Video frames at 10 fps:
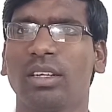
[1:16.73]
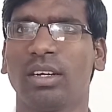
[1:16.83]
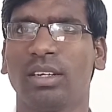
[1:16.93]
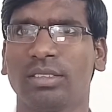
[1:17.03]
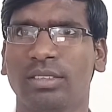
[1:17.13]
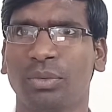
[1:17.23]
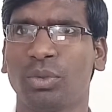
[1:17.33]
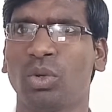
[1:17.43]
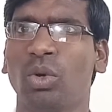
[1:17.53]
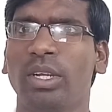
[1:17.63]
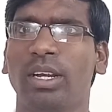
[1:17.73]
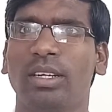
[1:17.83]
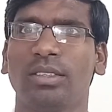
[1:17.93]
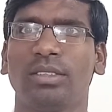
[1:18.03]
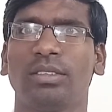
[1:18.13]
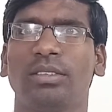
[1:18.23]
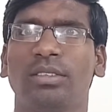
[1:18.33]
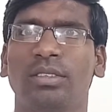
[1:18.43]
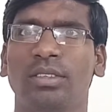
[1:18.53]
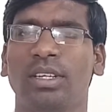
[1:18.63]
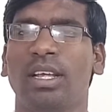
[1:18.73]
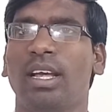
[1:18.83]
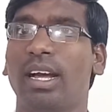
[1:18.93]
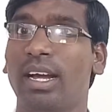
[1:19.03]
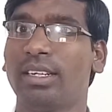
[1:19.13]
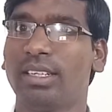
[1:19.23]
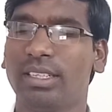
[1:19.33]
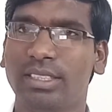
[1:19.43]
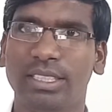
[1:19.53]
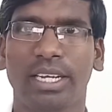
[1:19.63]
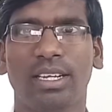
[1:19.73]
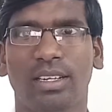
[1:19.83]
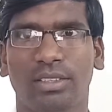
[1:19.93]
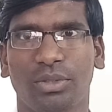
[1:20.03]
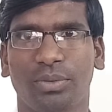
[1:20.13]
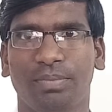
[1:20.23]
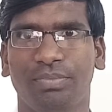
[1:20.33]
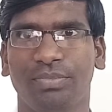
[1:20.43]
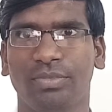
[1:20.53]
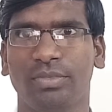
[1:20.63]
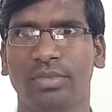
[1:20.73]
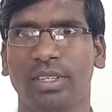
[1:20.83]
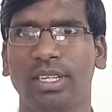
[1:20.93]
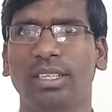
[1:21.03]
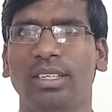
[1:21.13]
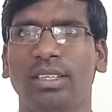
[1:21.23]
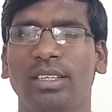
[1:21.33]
South Korea, and China also, right?